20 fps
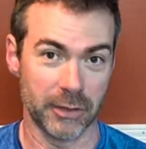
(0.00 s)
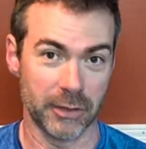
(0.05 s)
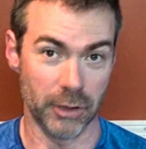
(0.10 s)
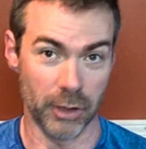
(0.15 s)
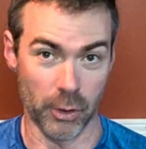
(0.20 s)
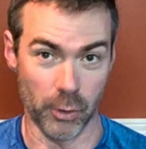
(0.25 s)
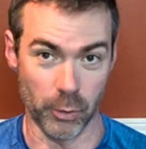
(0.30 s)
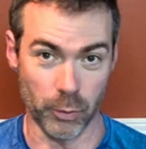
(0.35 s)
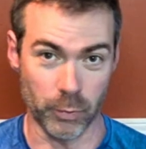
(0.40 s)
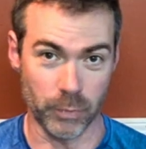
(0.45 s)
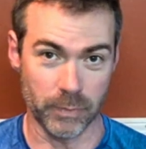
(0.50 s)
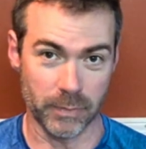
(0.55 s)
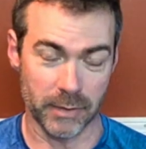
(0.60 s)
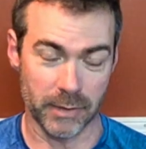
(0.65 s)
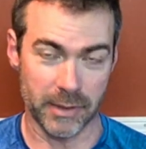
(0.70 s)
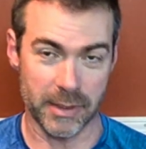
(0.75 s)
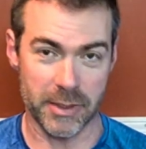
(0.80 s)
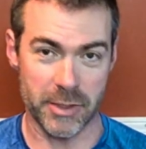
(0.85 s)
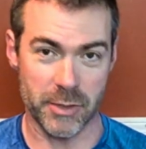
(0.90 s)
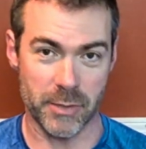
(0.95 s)
low
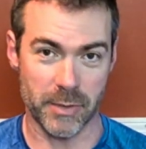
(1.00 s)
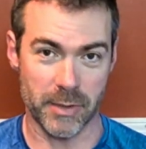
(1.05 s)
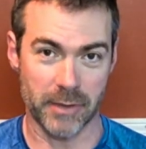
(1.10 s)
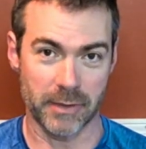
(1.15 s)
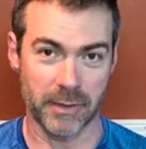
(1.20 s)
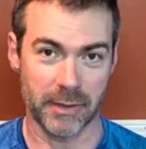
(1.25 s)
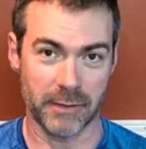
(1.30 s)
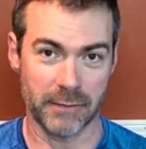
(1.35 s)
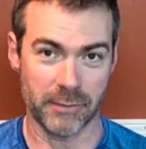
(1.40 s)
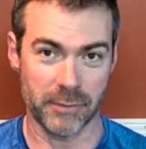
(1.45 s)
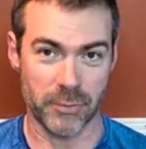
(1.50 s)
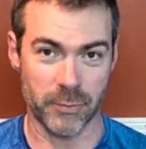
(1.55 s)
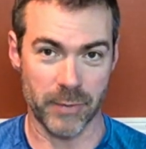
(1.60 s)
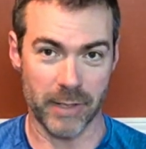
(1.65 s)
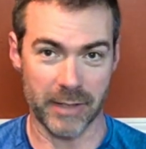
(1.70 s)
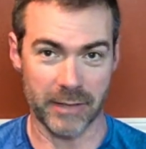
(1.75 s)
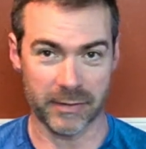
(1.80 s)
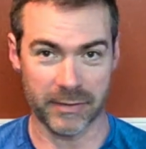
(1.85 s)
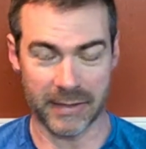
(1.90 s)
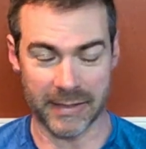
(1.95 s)
cholesterol levels
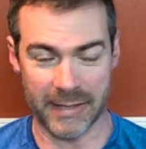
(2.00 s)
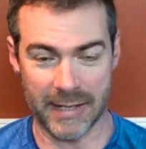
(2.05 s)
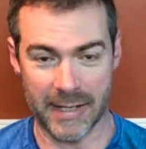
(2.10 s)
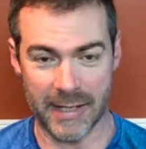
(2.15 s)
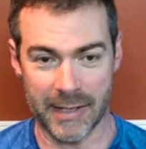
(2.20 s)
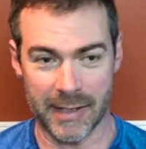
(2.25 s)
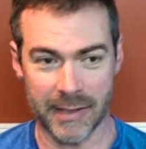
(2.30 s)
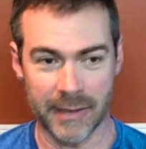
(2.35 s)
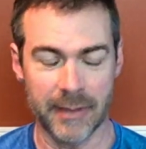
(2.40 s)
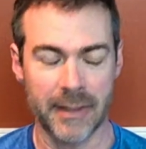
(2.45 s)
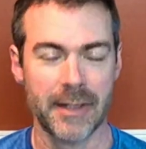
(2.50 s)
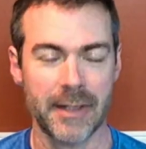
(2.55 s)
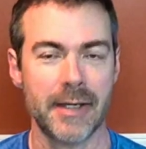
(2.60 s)
rather than high.